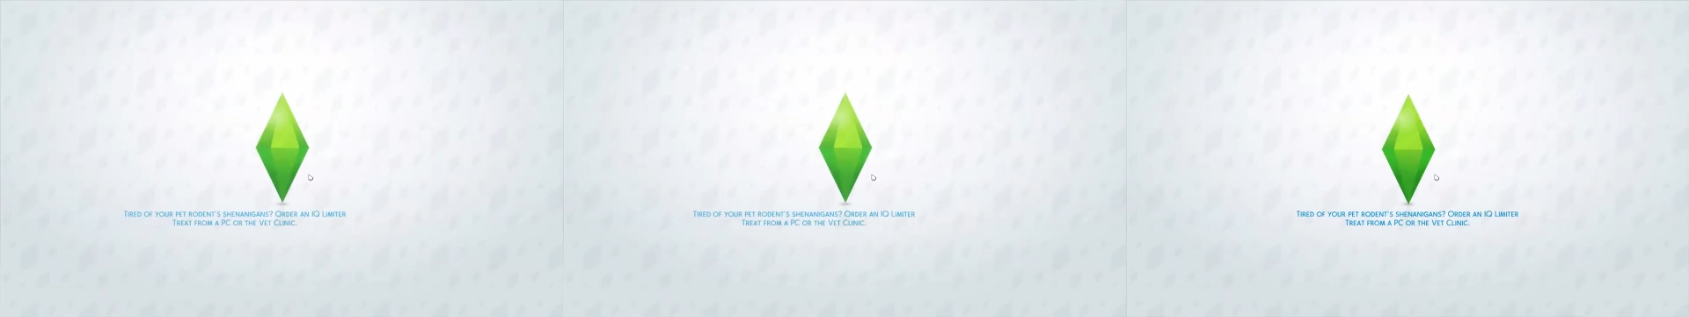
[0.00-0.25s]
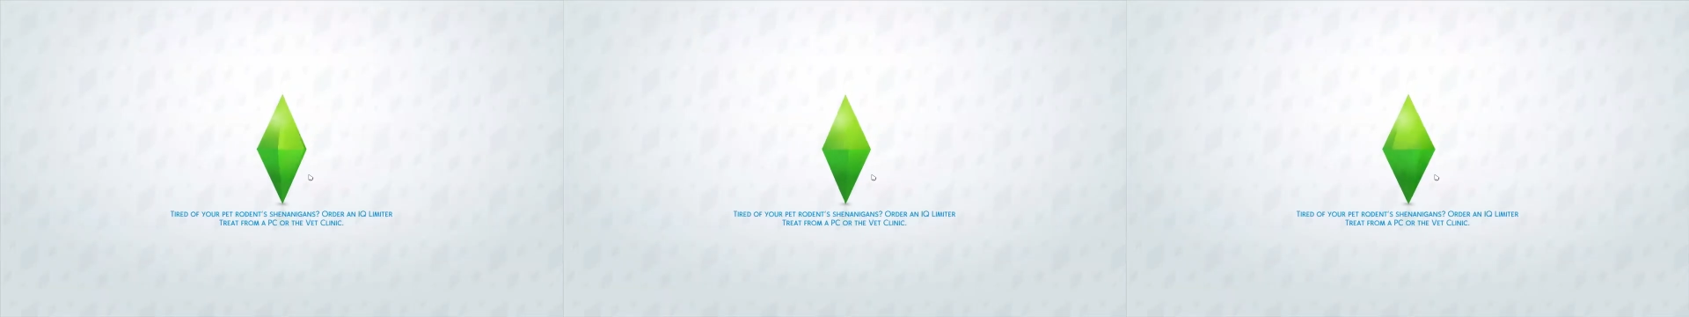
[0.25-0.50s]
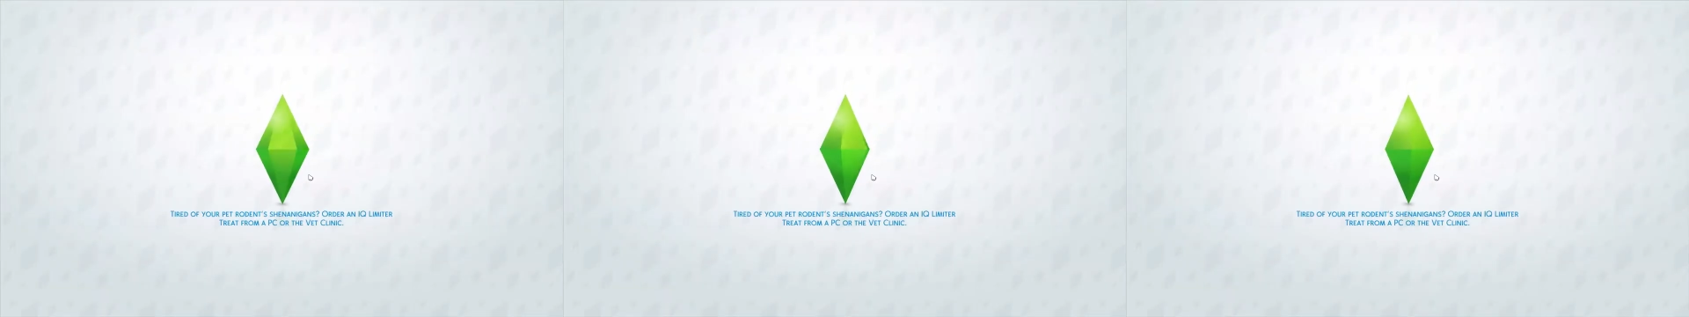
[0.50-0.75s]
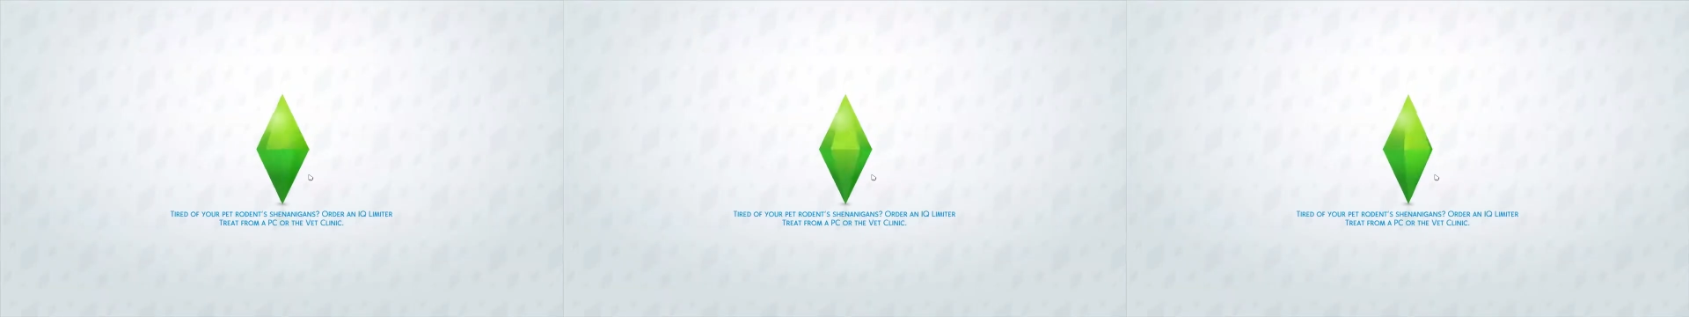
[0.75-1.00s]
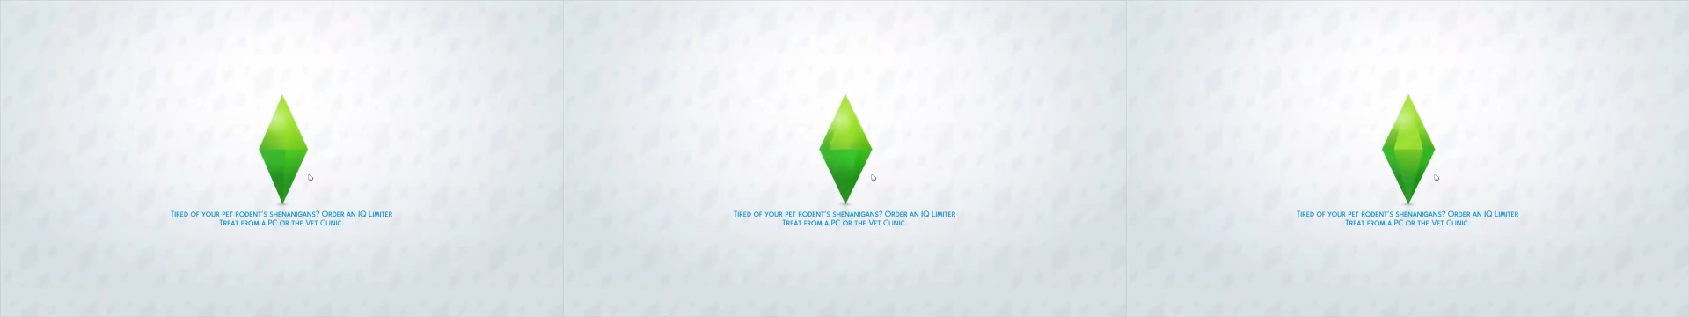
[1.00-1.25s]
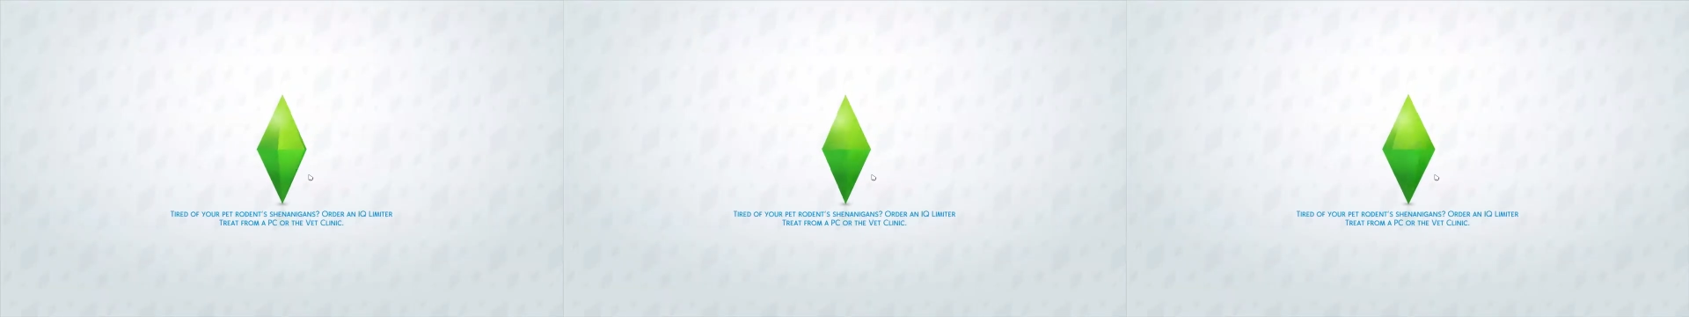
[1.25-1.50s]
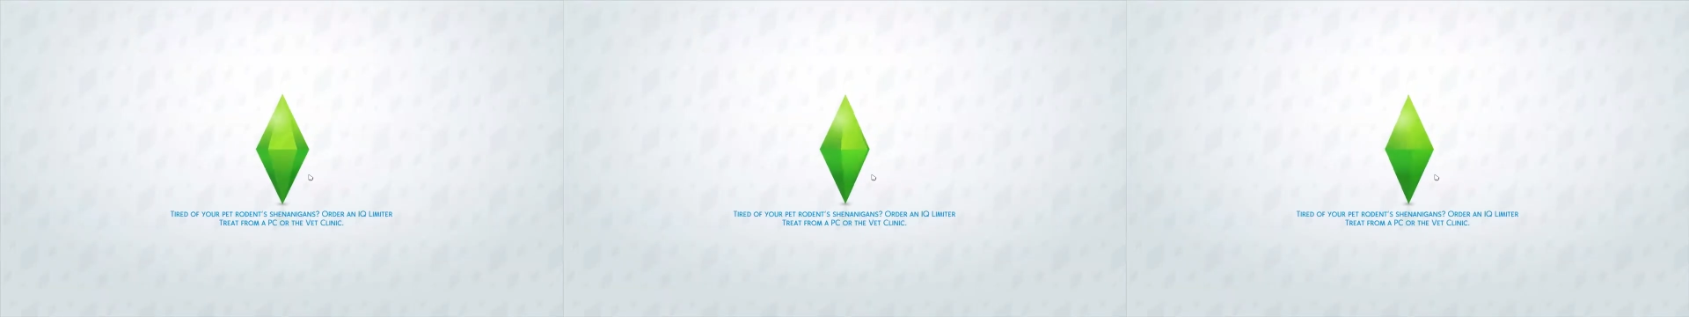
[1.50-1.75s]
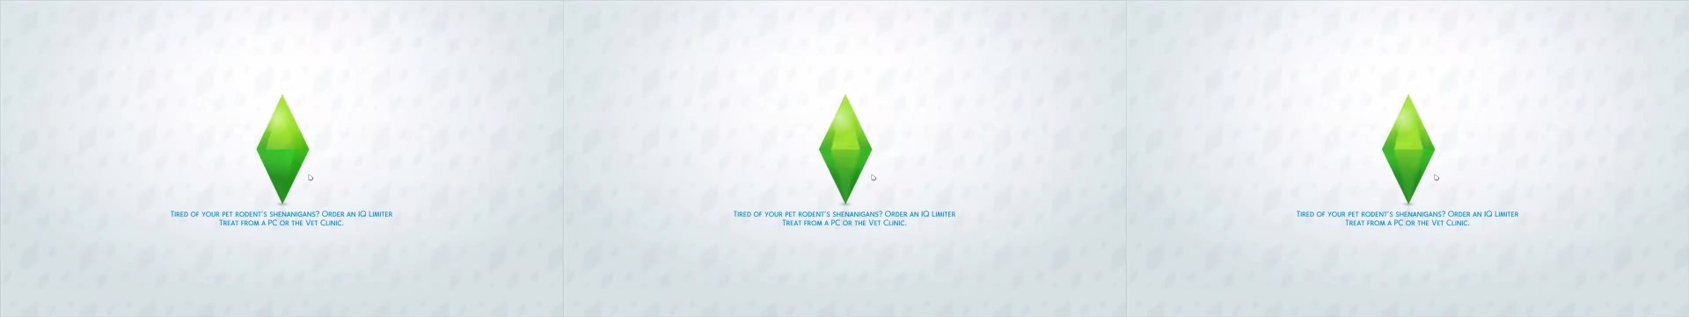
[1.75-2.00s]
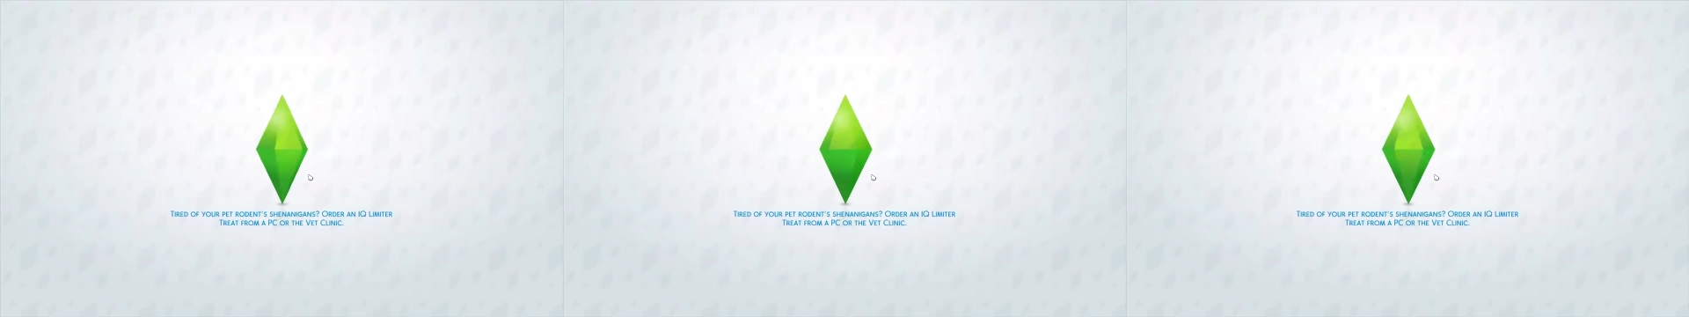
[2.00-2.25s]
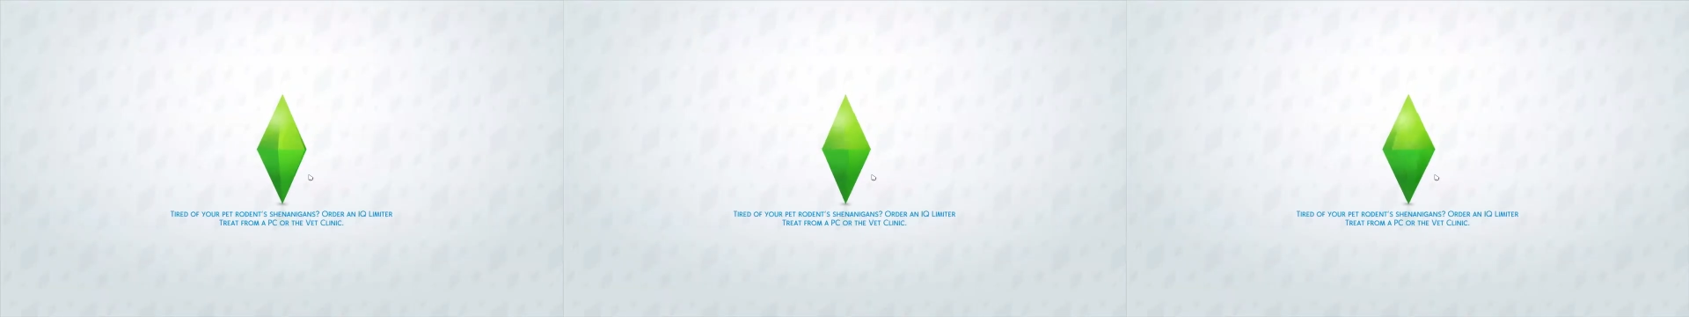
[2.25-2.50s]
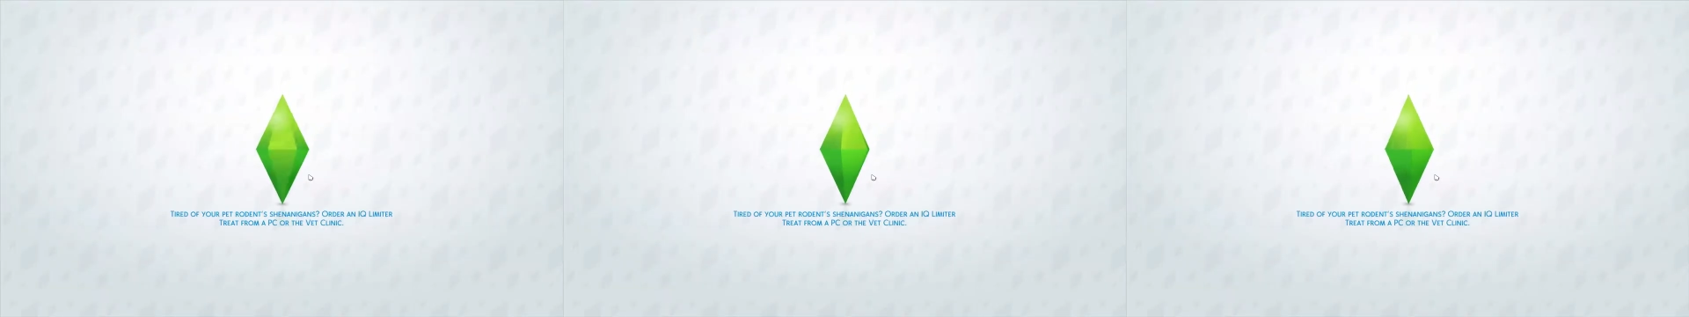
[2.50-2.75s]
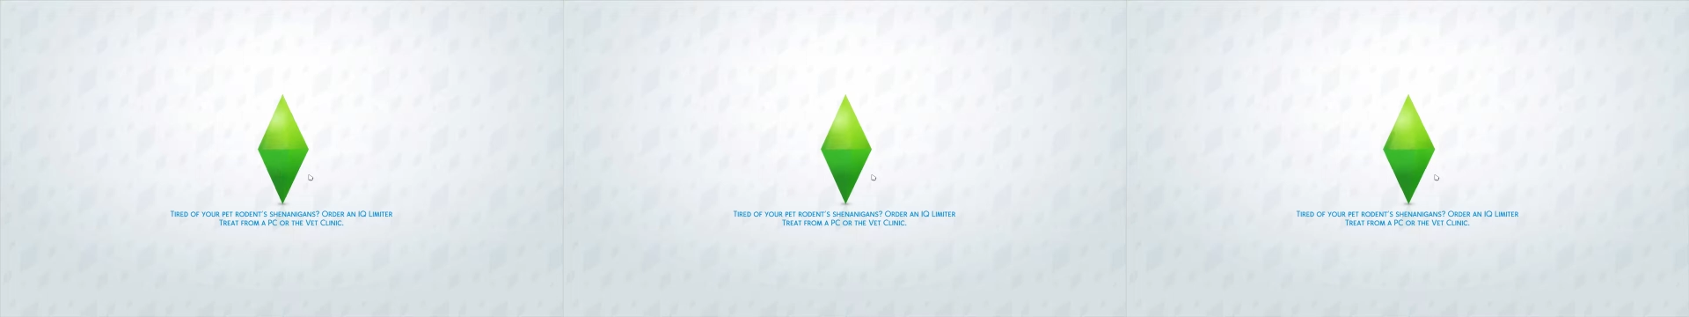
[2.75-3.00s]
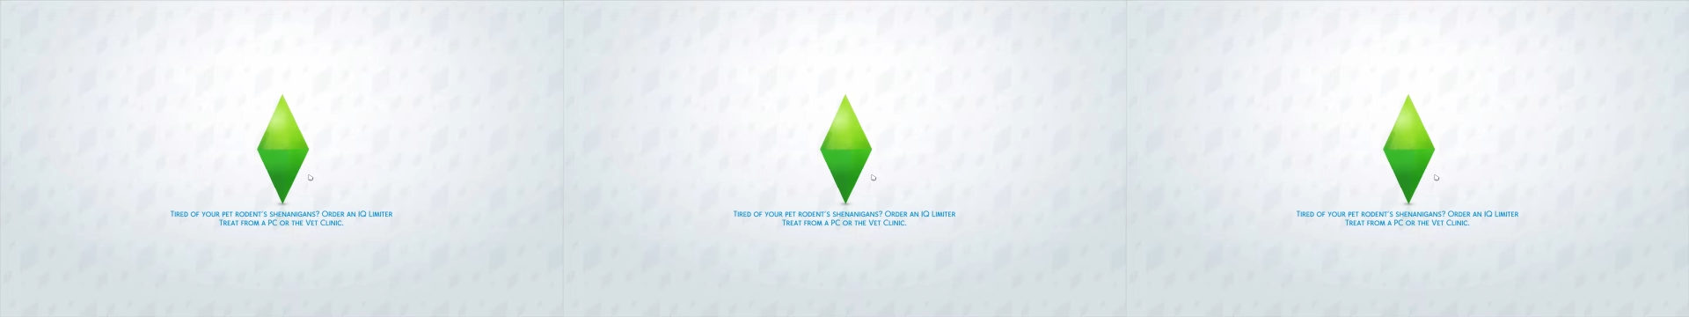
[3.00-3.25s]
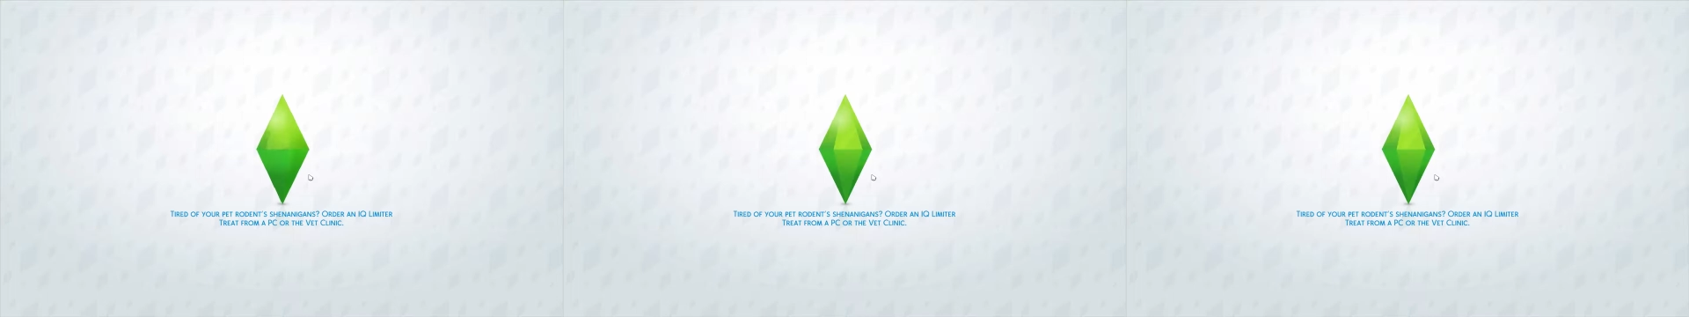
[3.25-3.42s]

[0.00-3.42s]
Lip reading: Nobody's mouth can be seen.